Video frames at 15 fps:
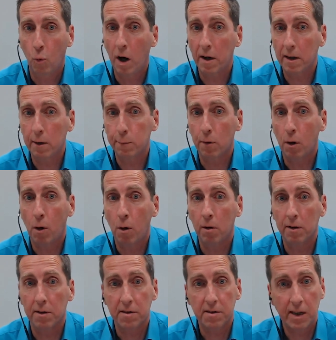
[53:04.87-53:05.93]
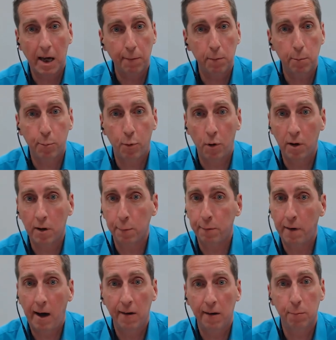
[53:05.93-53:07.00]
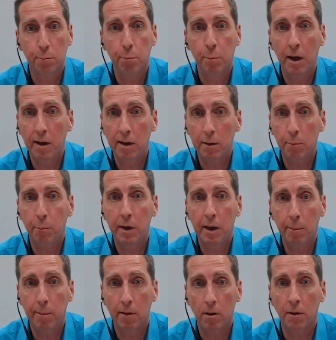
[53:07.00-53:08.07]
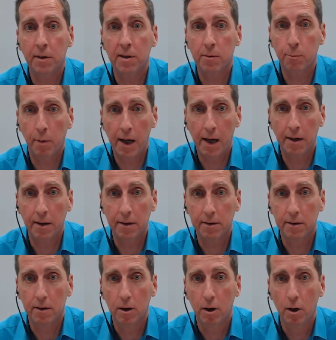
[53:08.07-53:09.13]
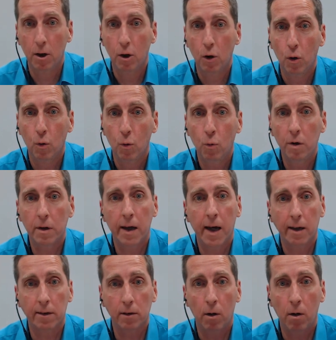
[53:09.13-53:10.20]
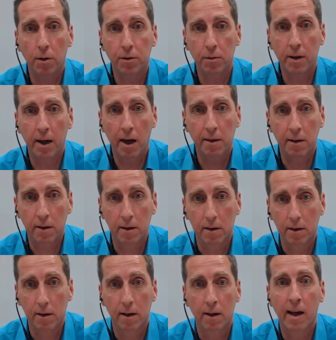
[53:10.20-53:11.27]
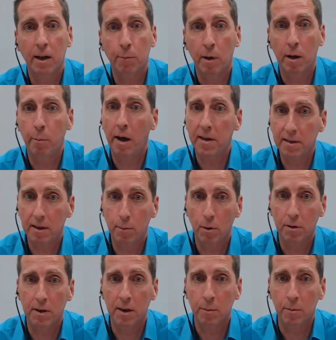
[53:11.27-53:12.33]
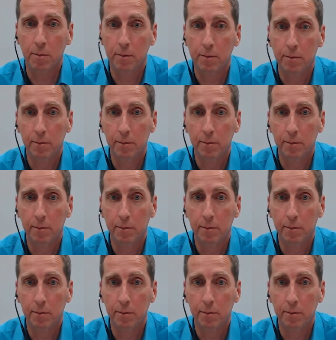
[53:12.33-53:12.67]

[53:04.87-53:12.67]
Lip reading: what if all 7.5 billion people on this planet would act all together like my basketball team?